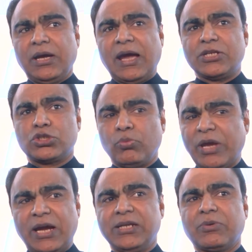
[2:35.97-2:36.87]
And so
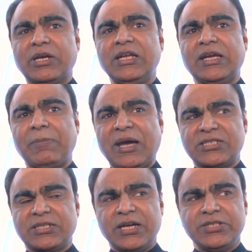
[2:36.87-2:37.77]
we are adequately
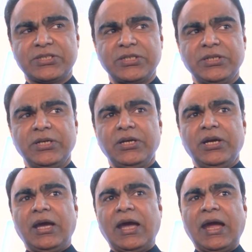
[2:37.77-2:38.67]
capacitized.
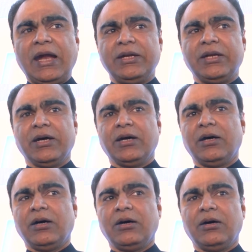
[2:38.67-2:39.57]
And
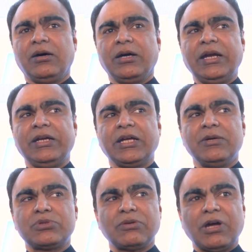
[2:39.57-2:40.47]
in
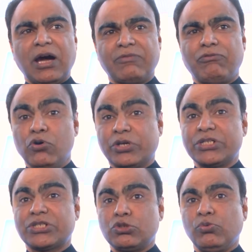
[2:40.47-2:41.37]
terms of our
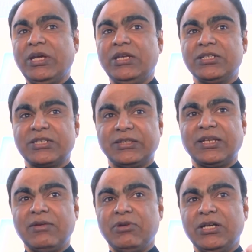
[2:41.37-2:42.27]
focus, two-wheelers and
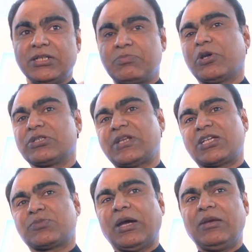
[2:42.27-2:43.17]
three-wheelers, because
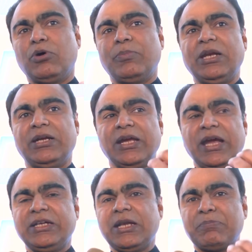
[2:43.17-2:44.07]
last-mile
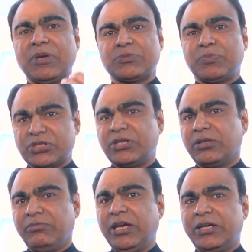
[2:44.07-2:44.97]
mobility, 80%+
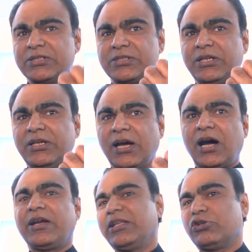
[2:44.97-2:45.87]
of the vehicles
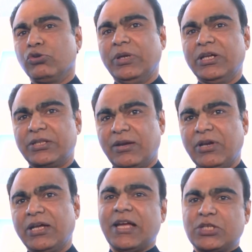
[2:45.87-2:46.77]
are in the two-wheeler,
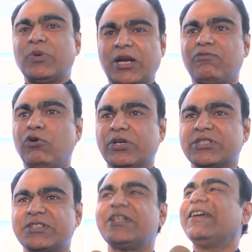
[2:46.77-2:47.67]
three-wheeler. That's where our
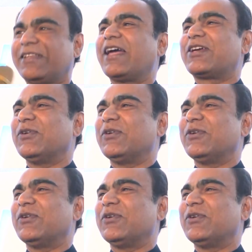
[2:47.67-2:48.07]
focus is.